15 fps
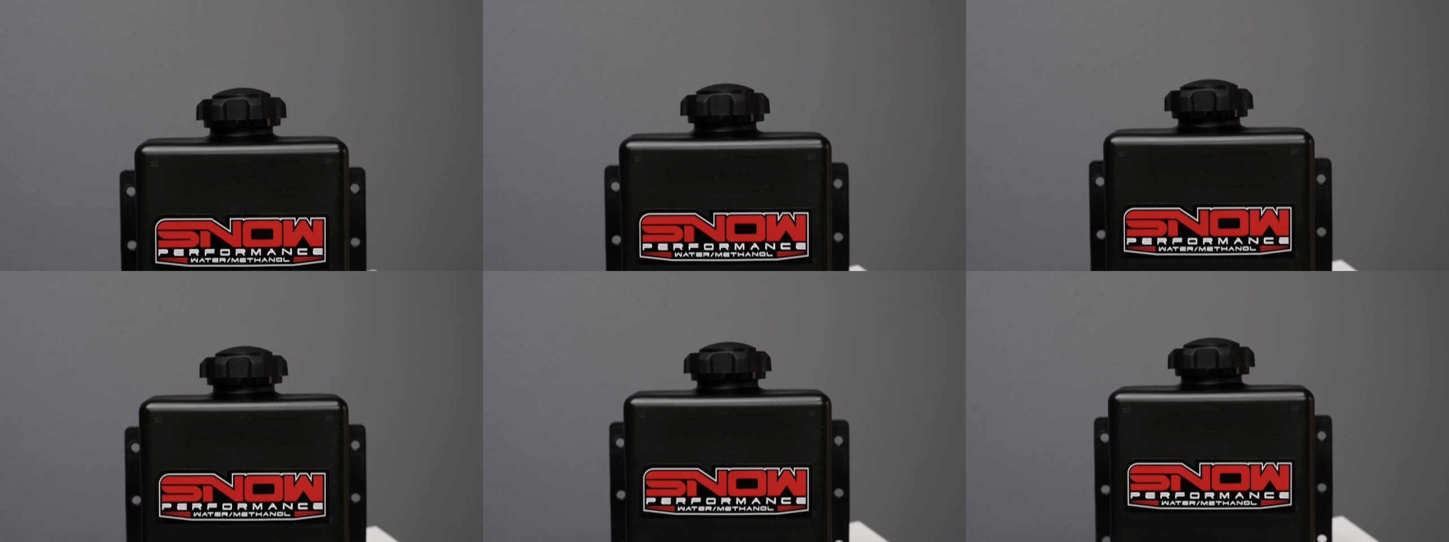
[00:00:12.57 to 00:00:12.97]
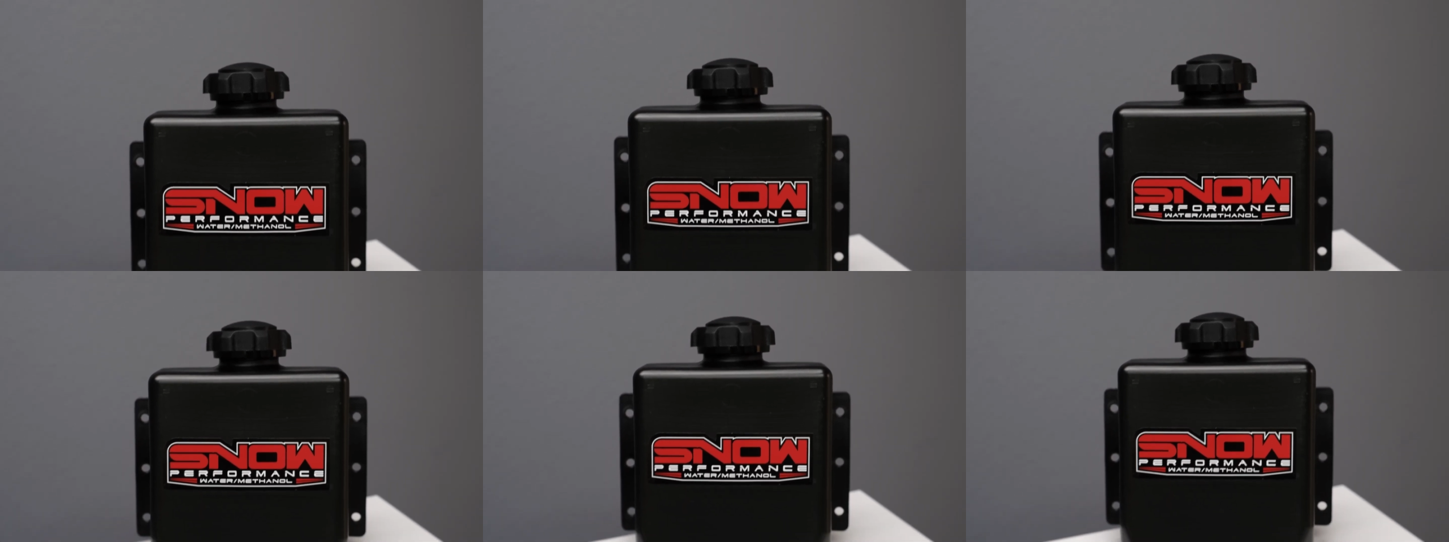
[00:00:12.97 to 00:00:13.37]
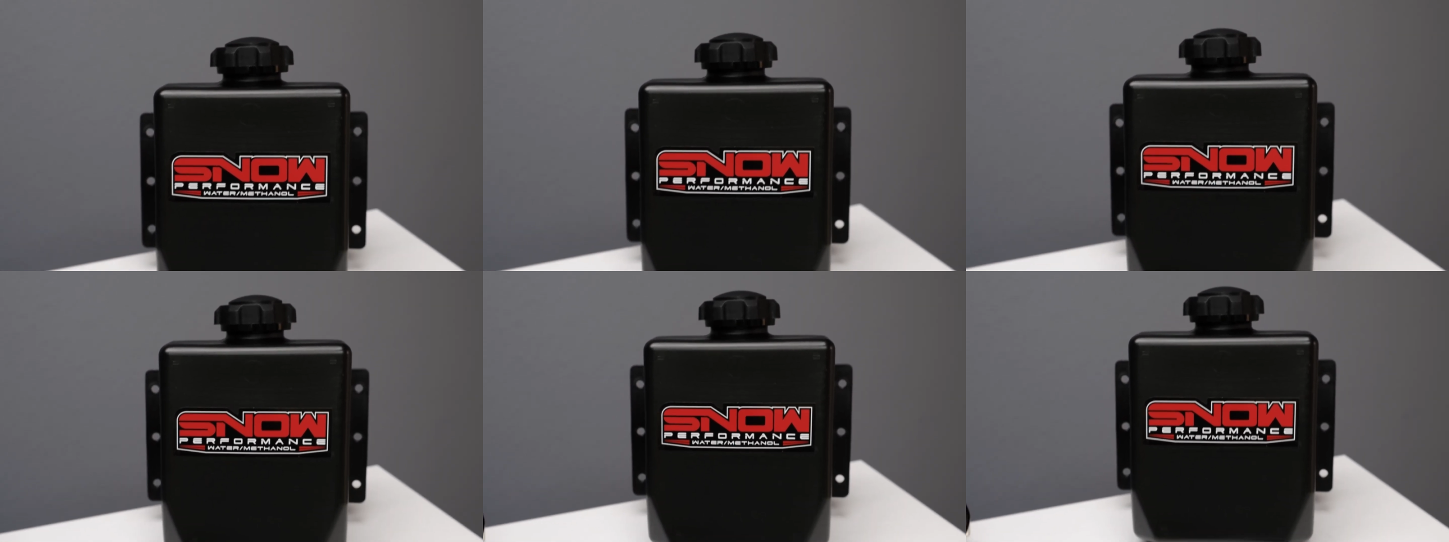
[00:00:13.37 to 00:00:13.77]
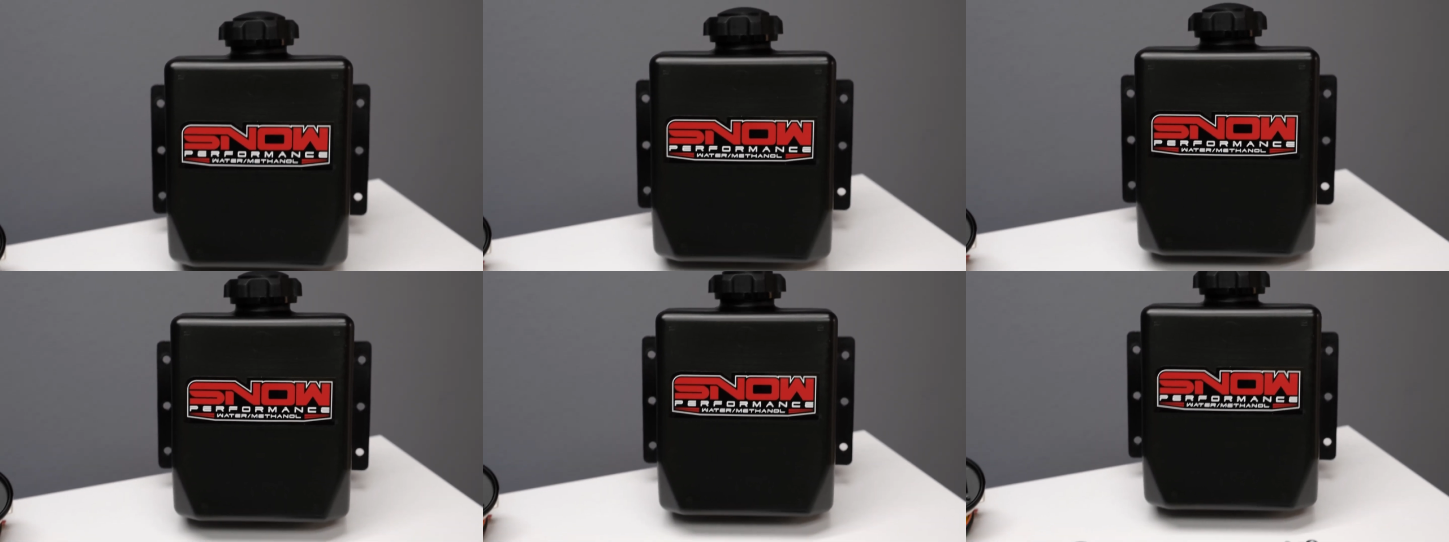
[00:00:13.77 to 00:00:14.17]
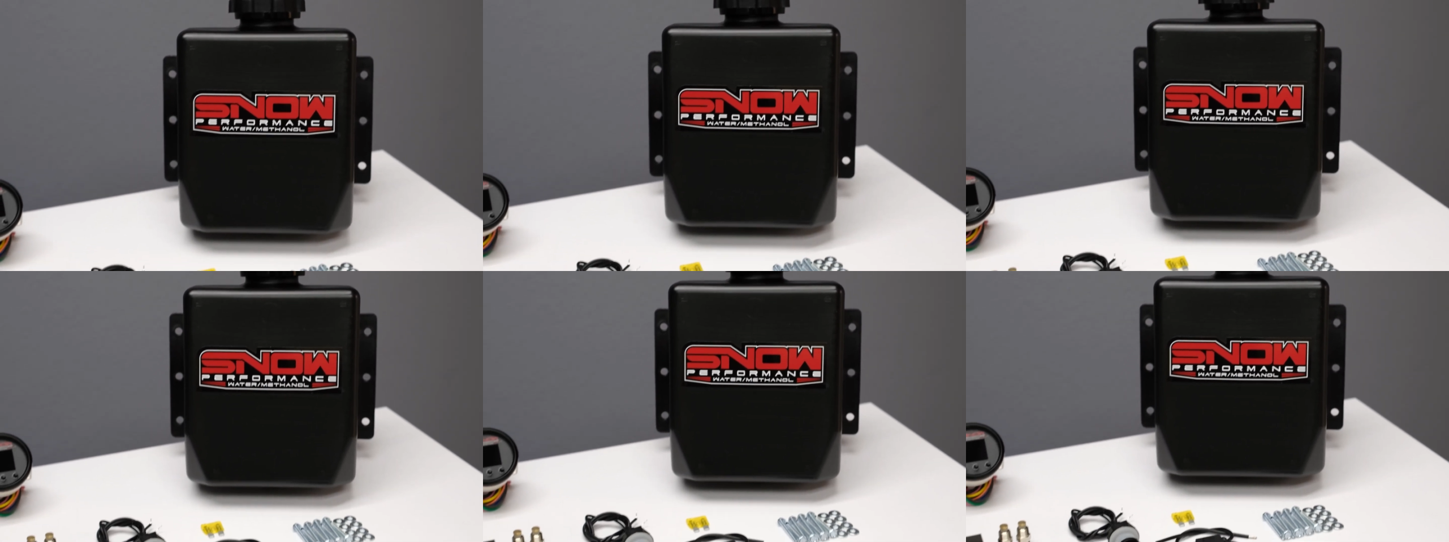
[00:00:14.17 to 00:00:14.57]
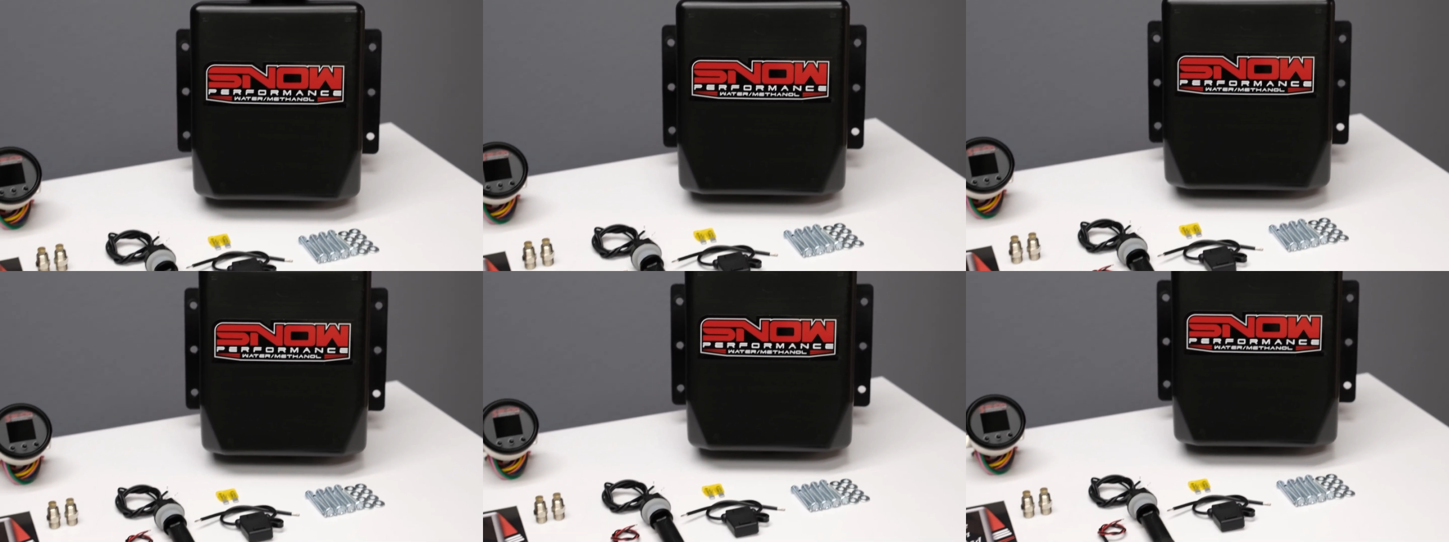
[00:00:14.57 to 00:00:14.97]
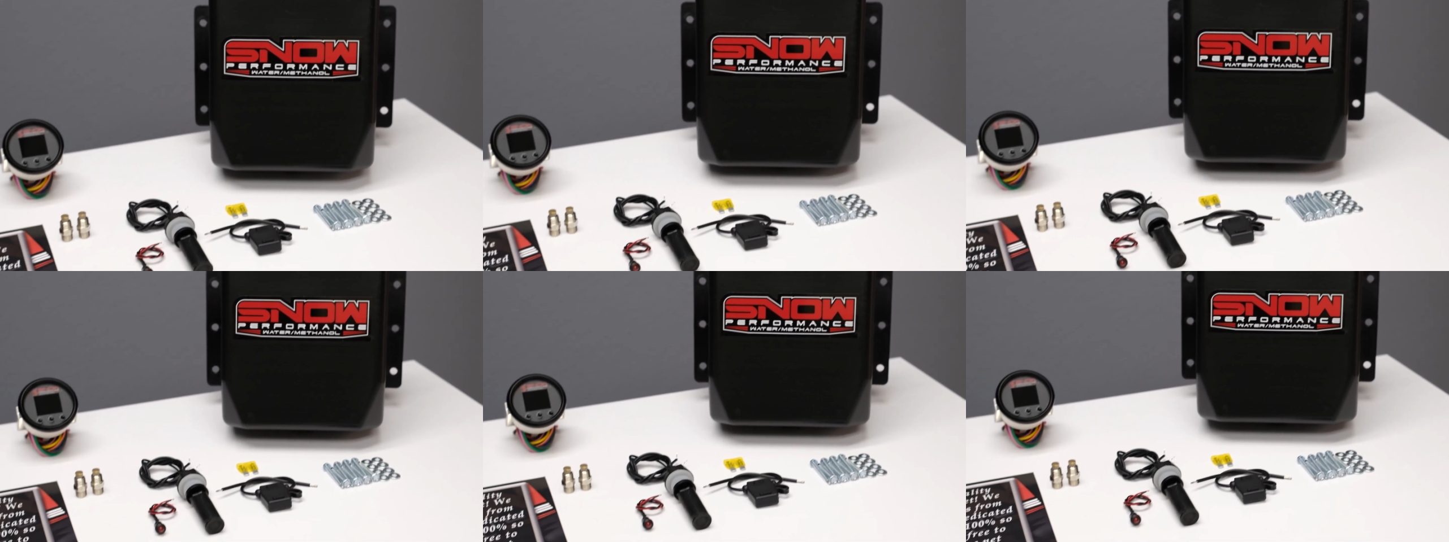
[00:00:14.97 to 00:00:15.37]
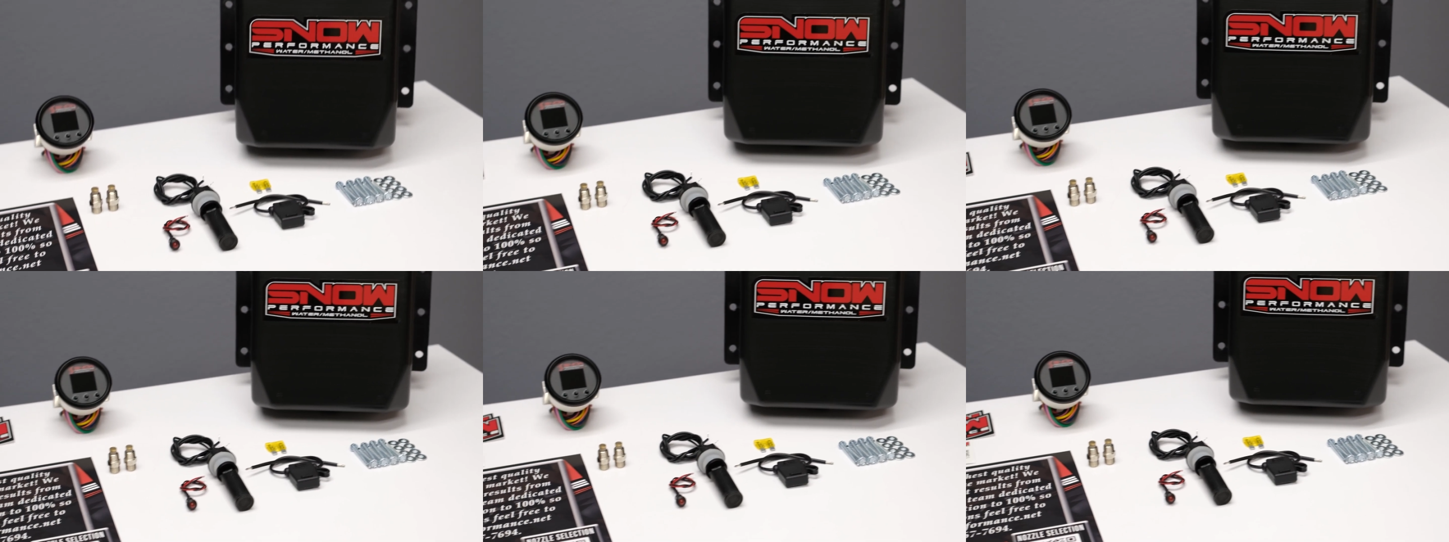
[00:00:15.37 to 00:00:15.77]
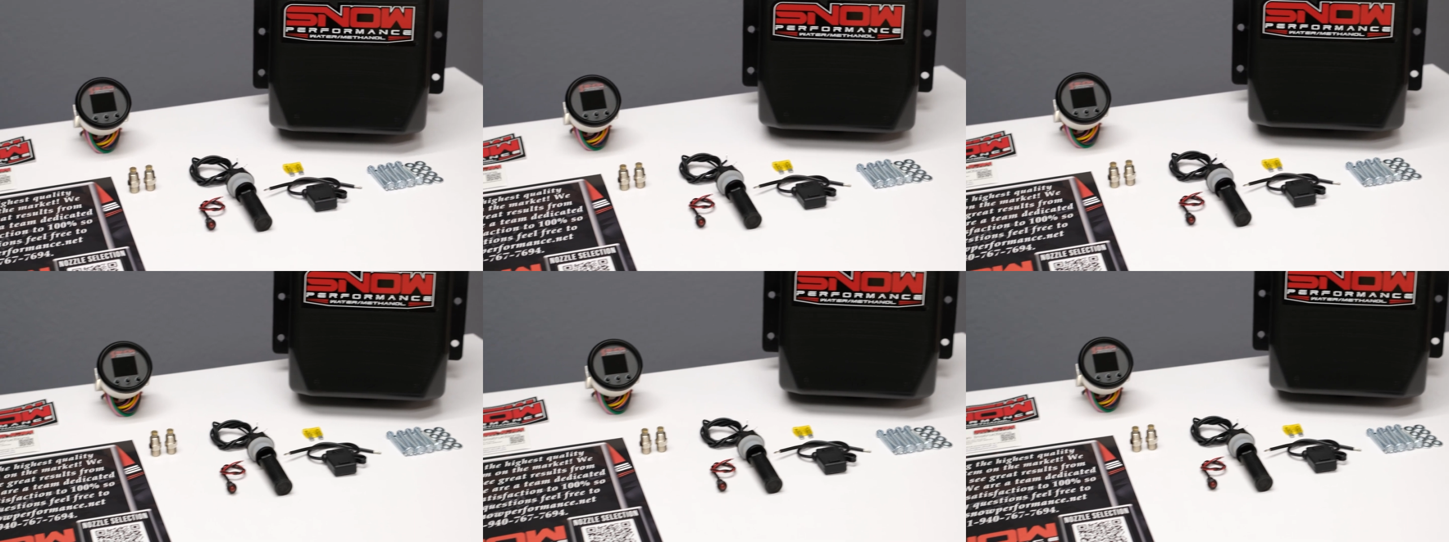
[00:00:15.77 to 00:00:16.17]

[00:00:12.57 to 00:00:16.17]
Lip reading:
Nobody's mouth can be seen.